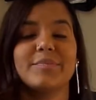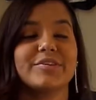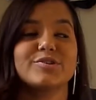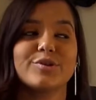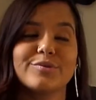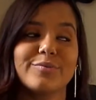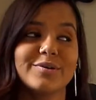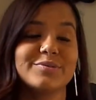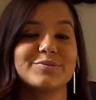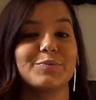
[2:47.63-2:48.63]
But the children
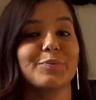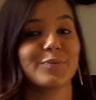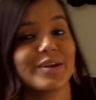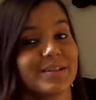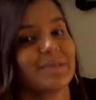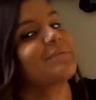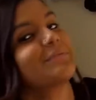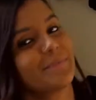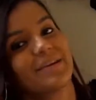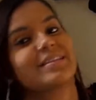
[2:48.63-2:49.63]
one was really,
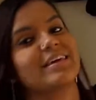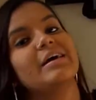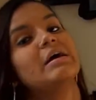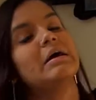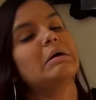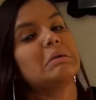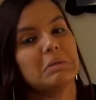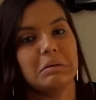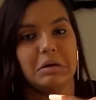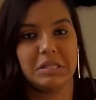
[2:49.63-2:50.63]
really,
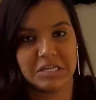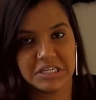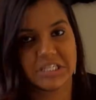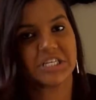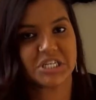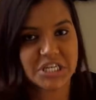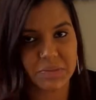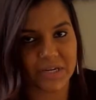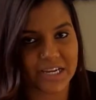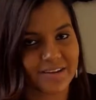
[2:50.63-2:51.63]
really
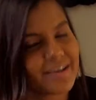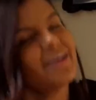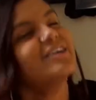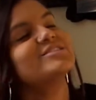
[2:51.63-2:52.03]
disturbing.